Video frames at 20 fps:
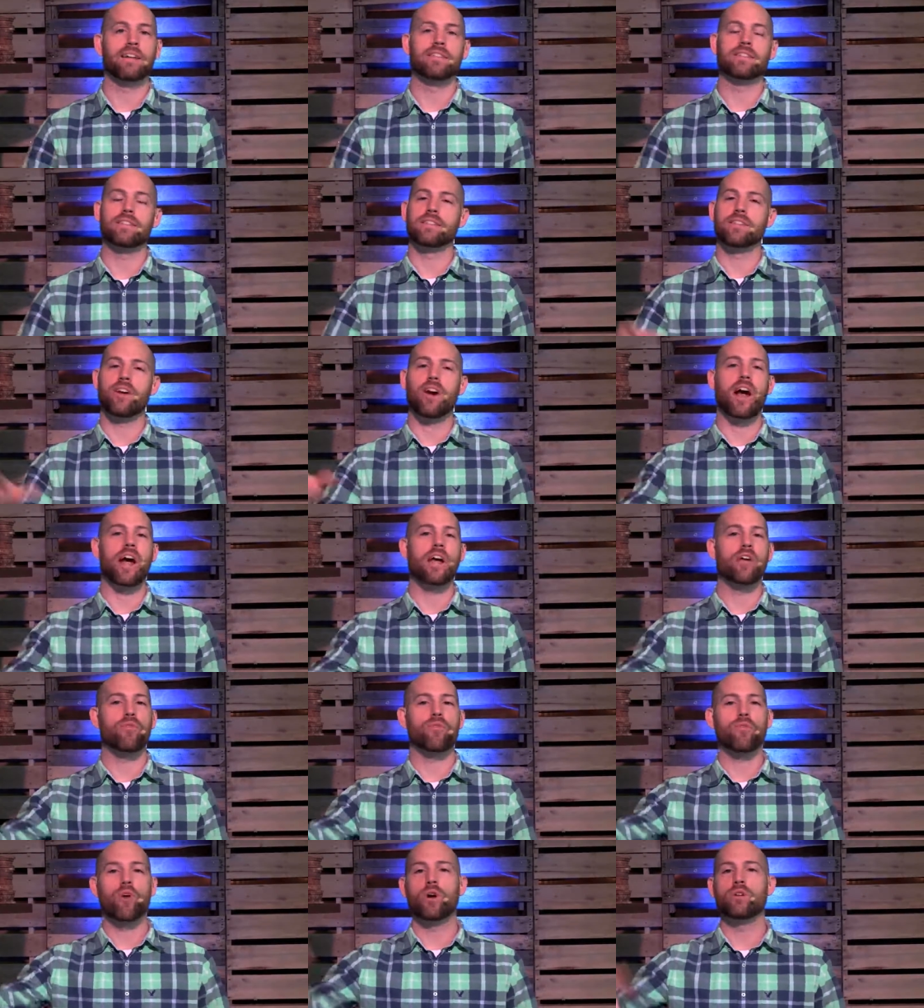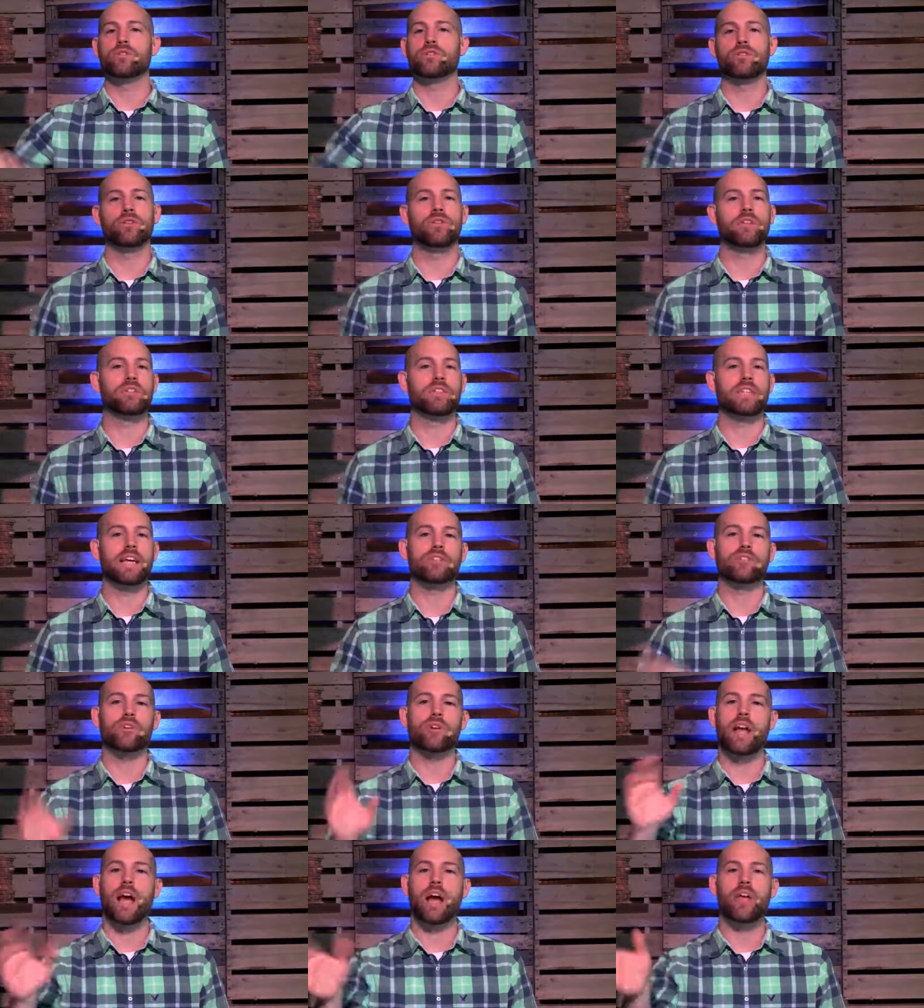He says, All right, you've called you to this
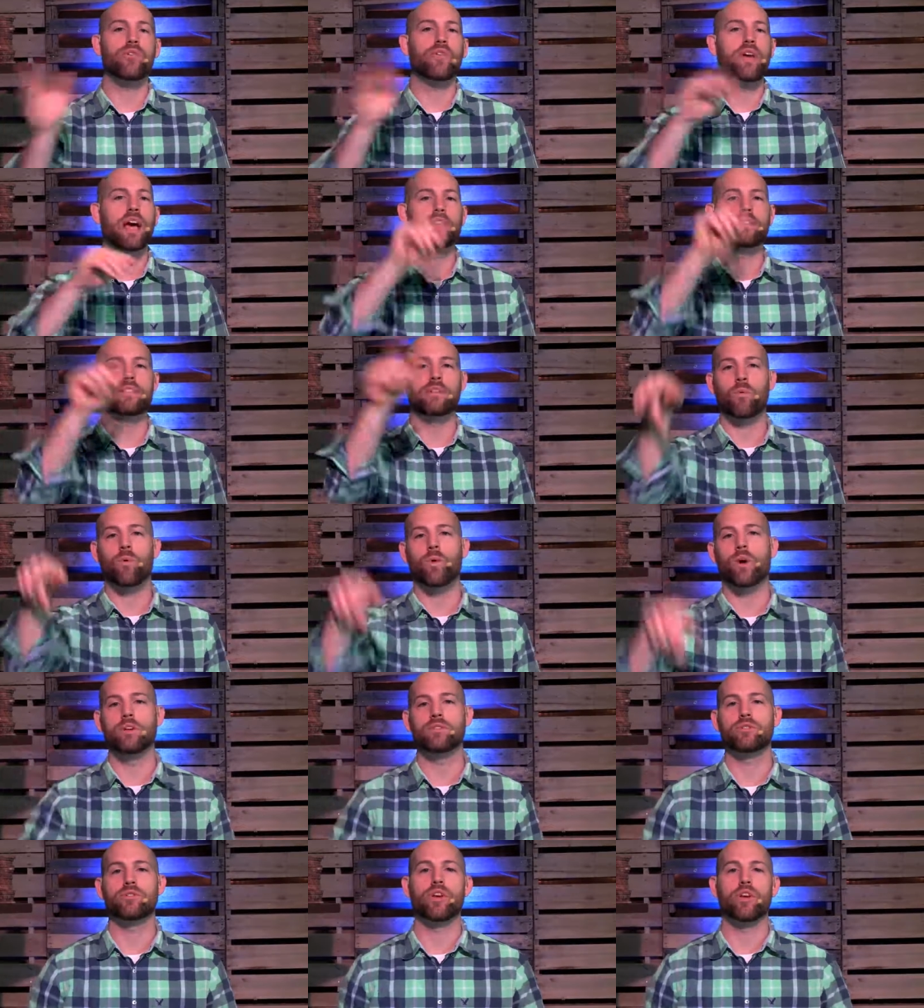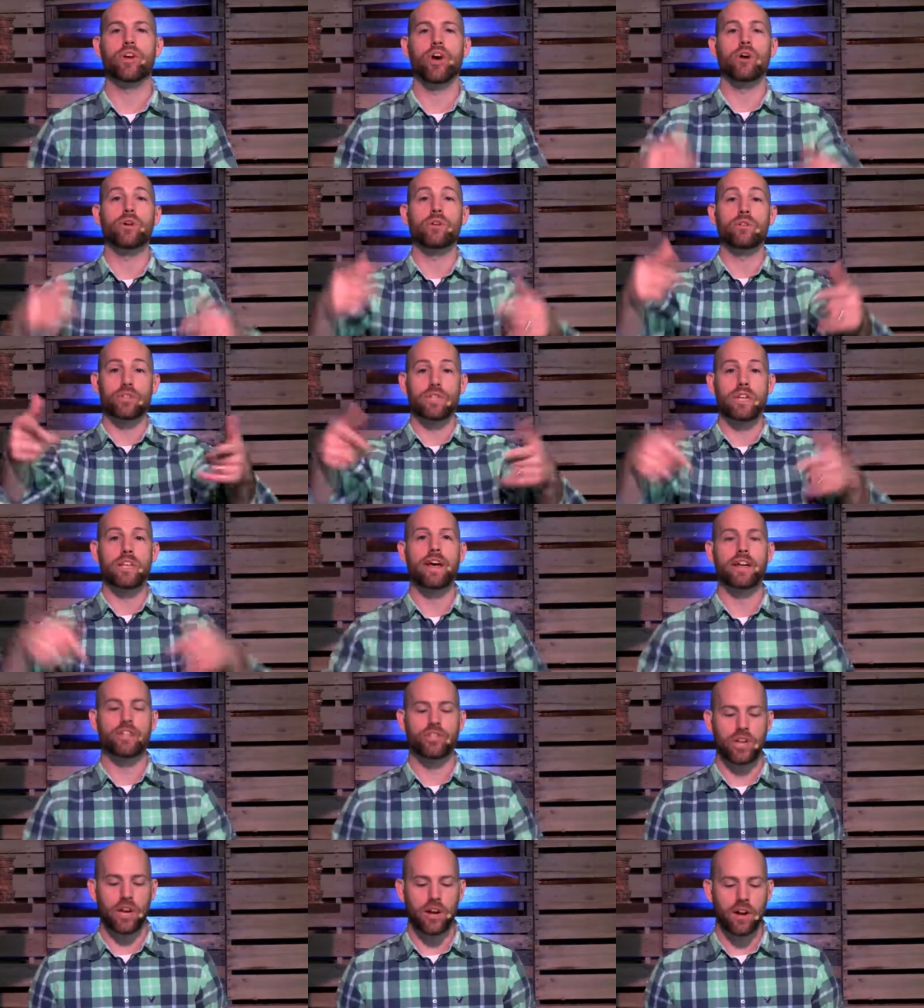desert. Now you've got somewhere else to go. You see
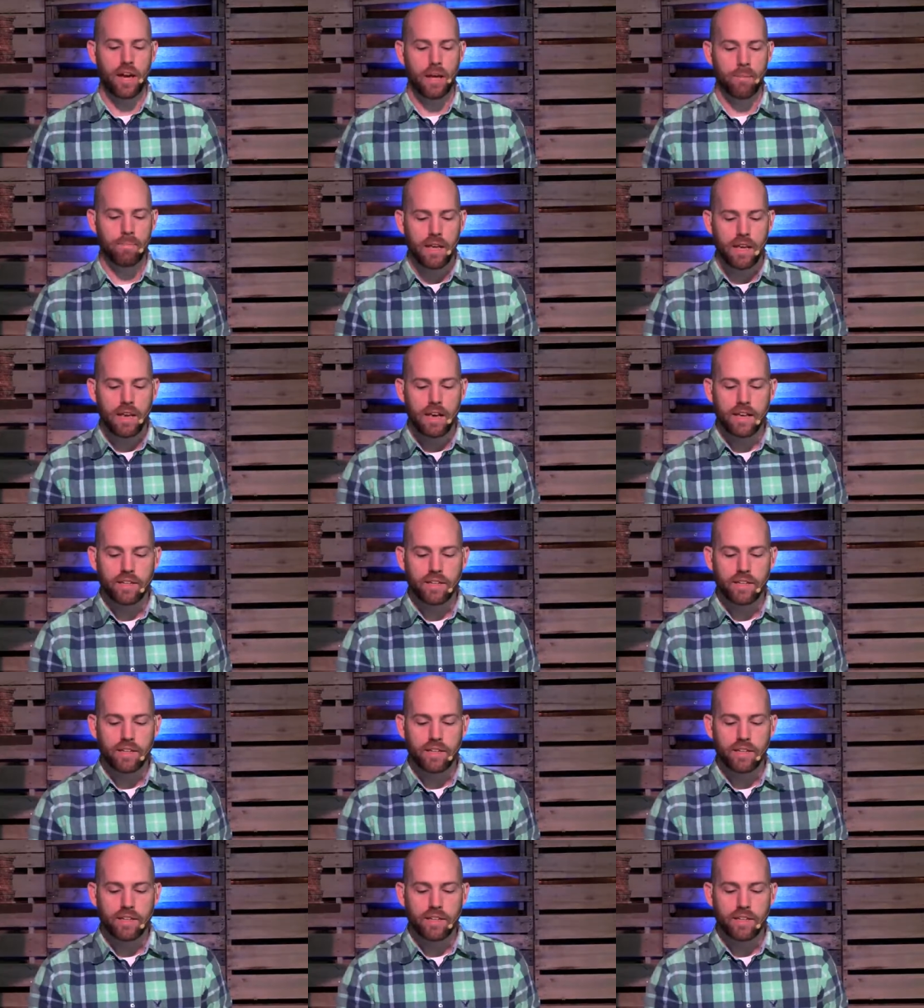that chariot?